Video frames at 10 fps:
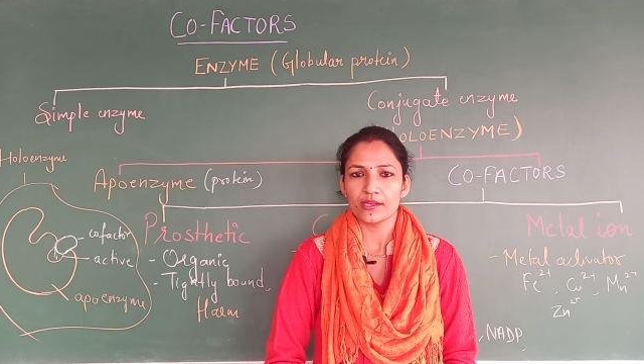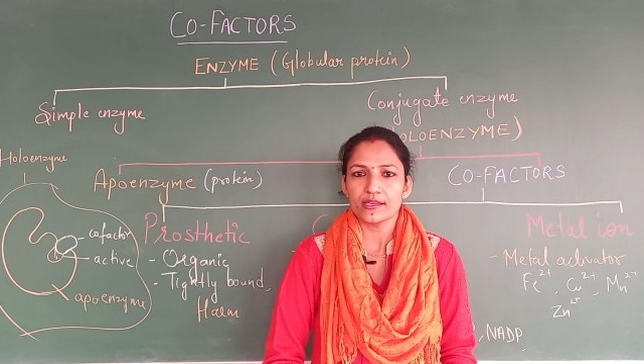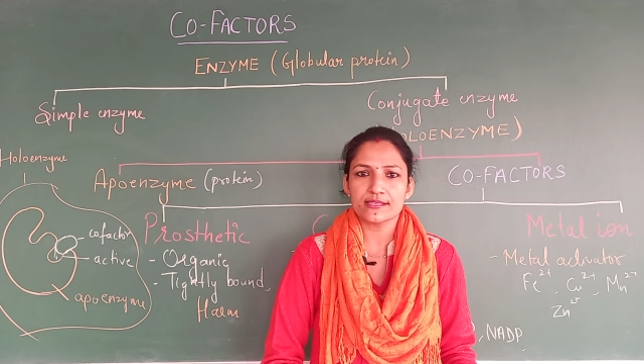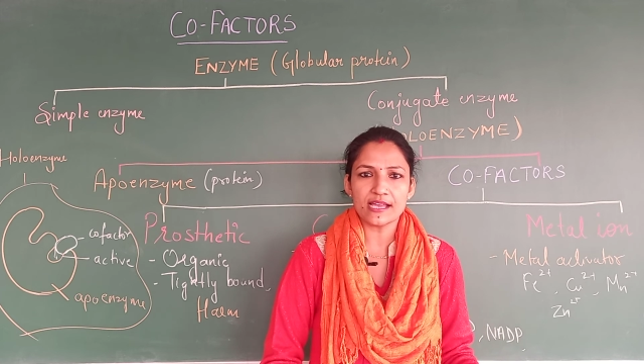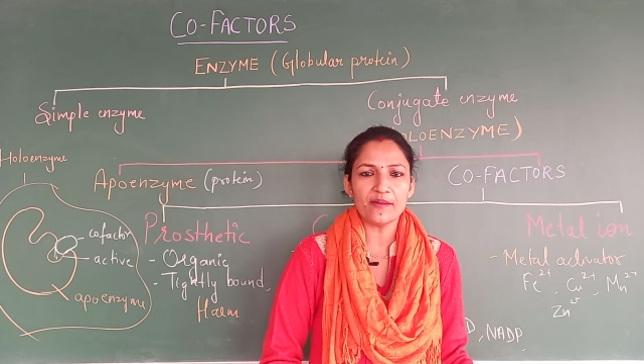
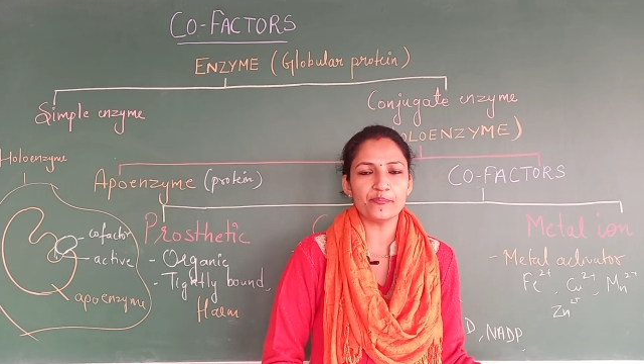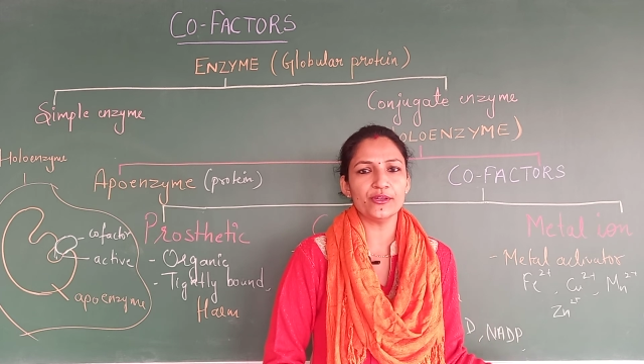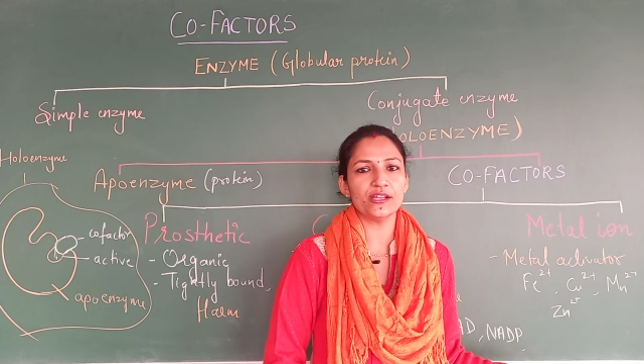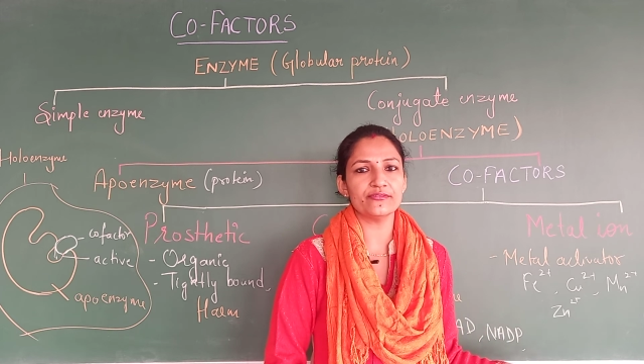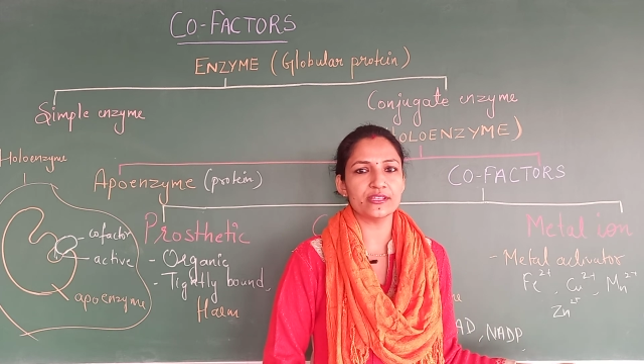
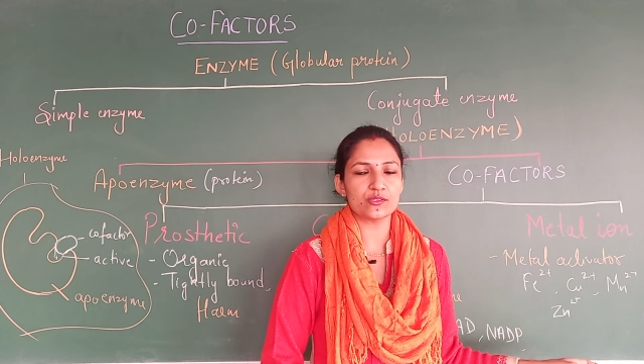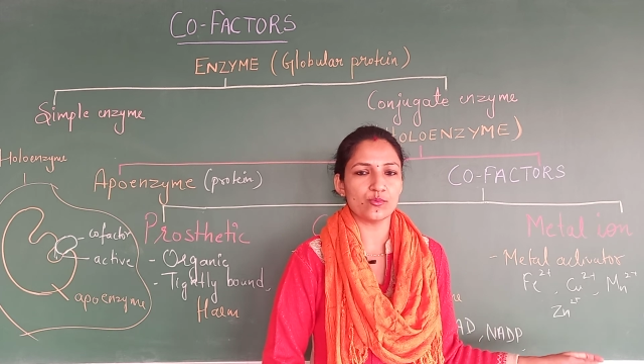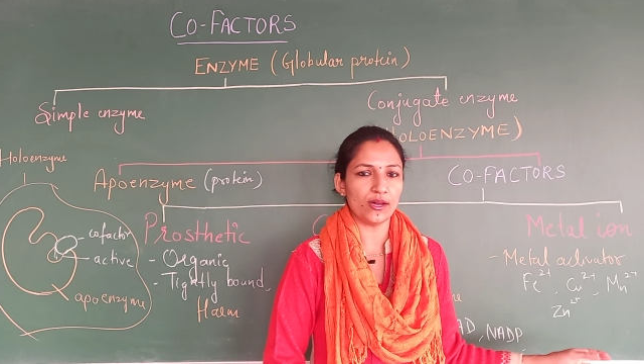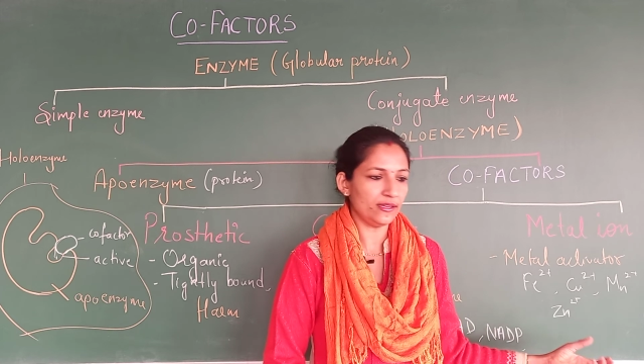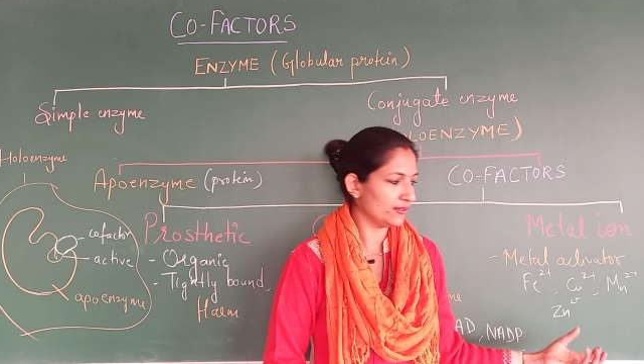Example of this
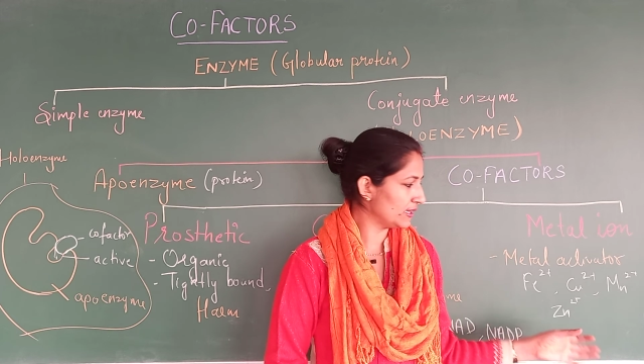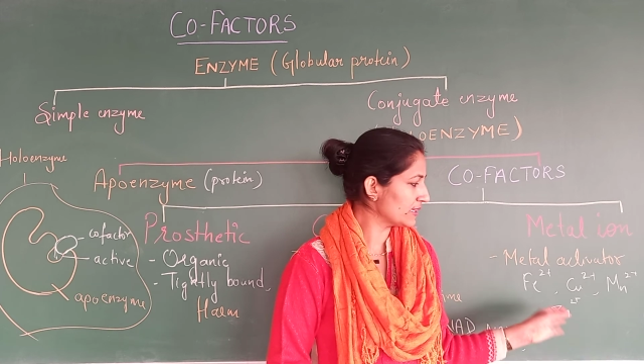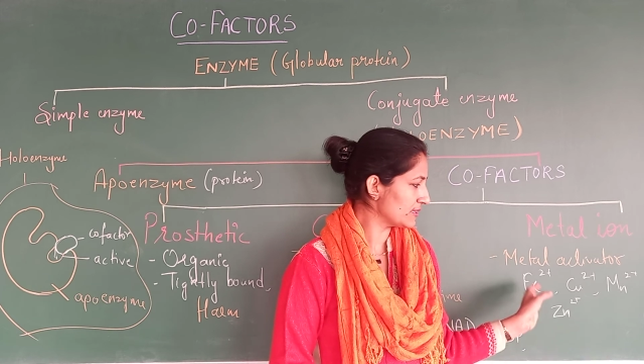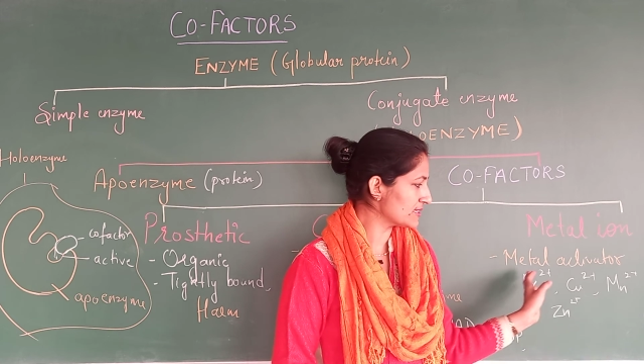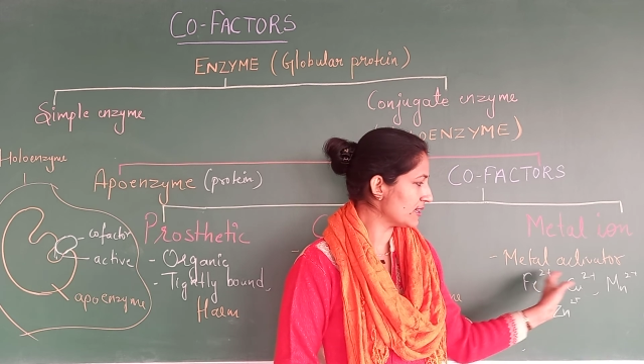one,
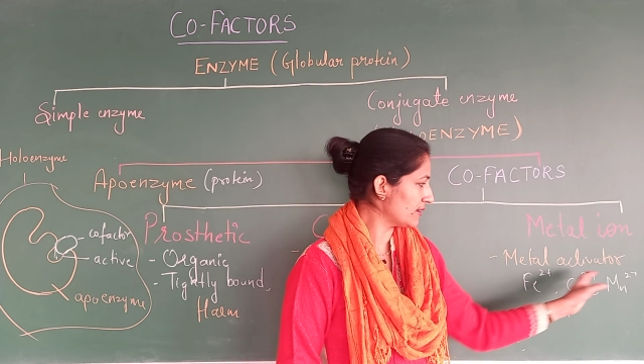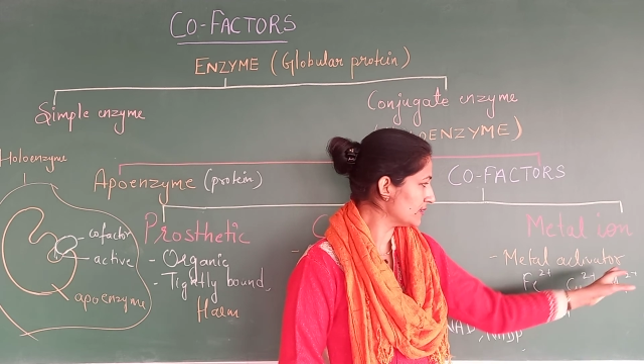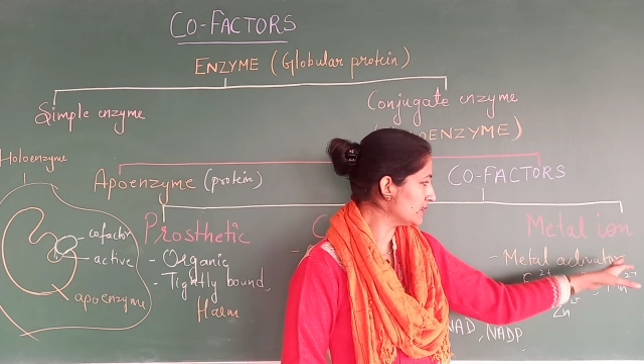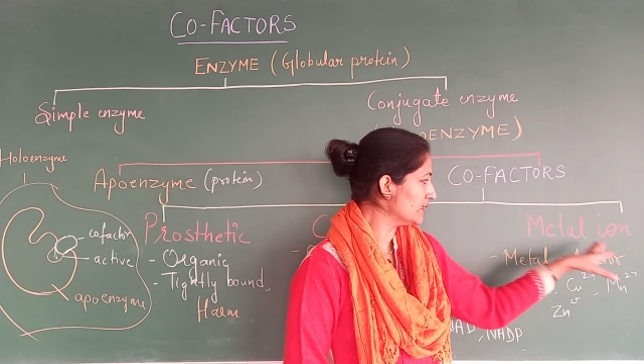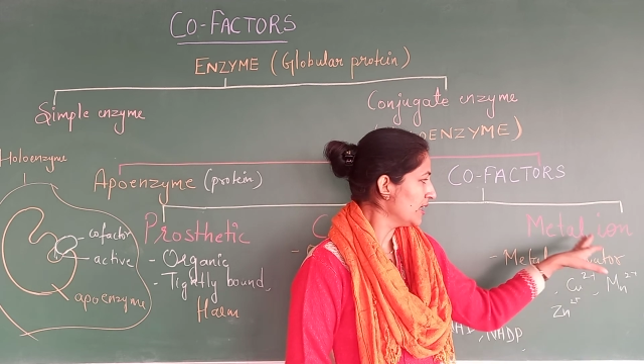like these are
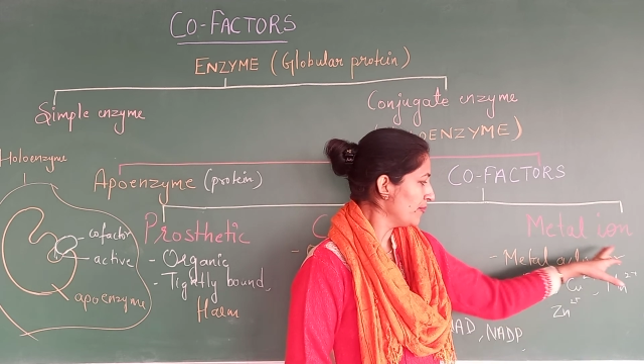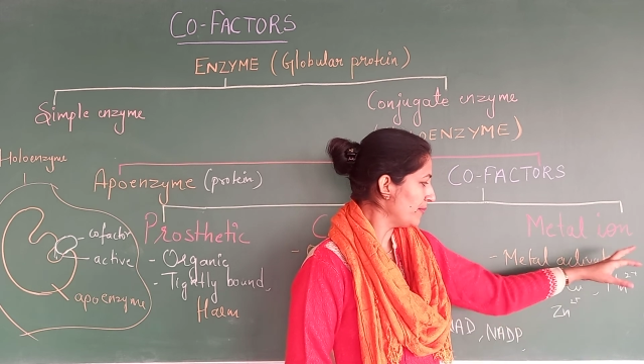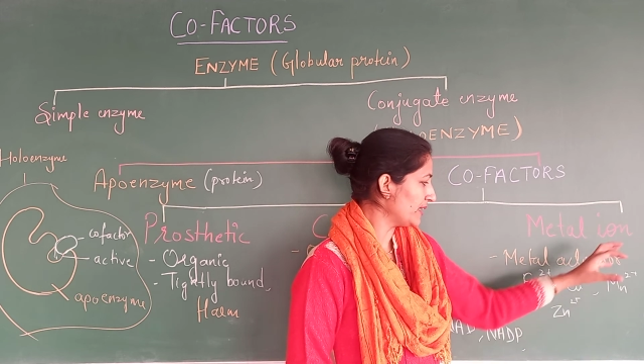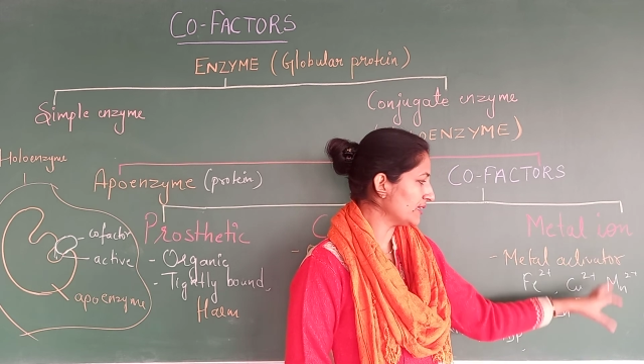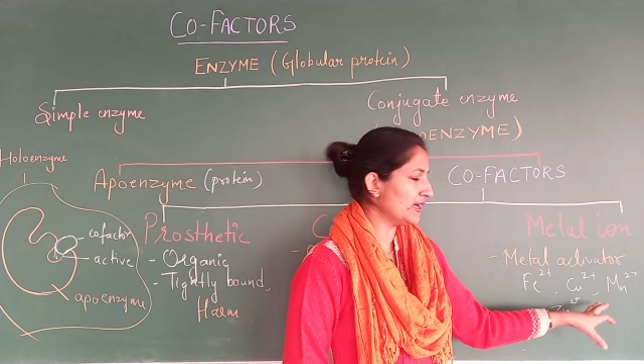the
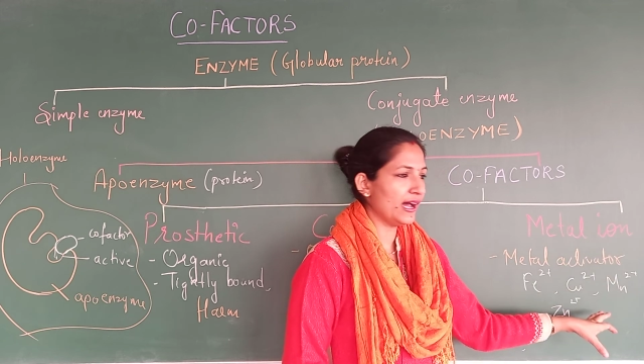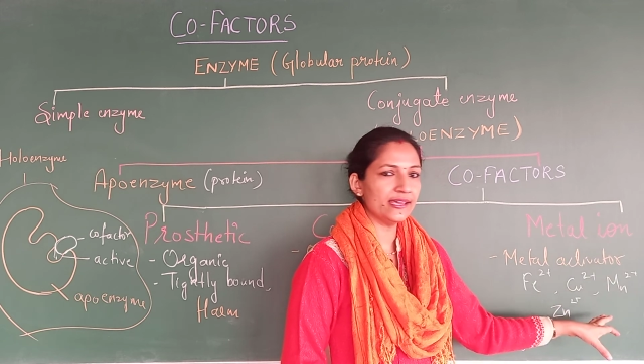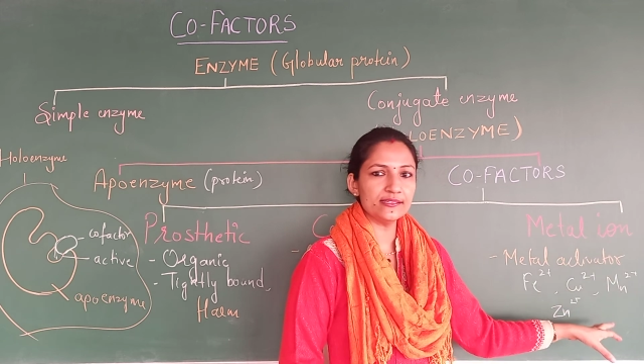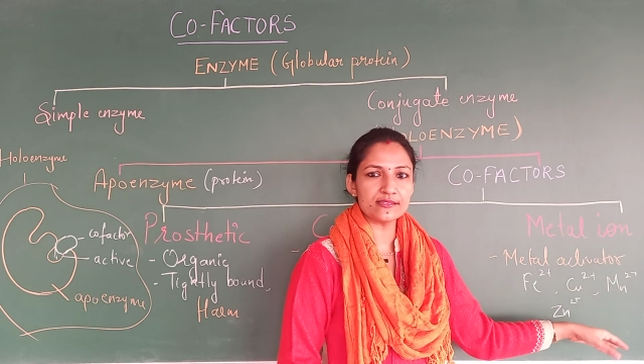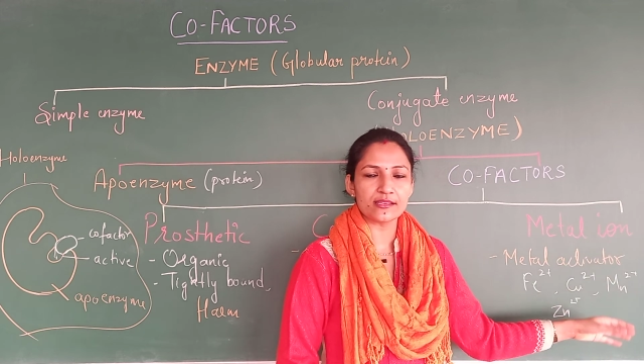metal
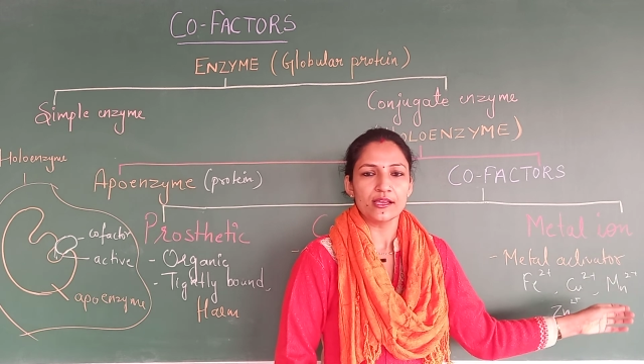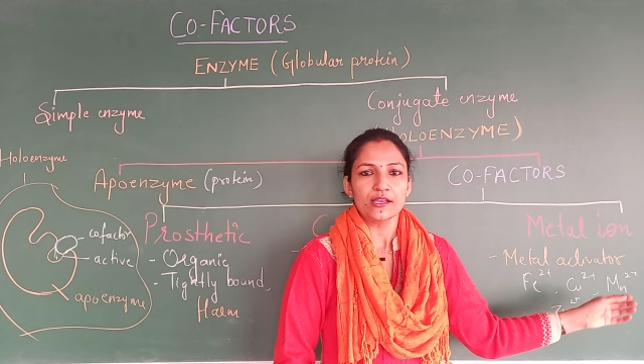ions.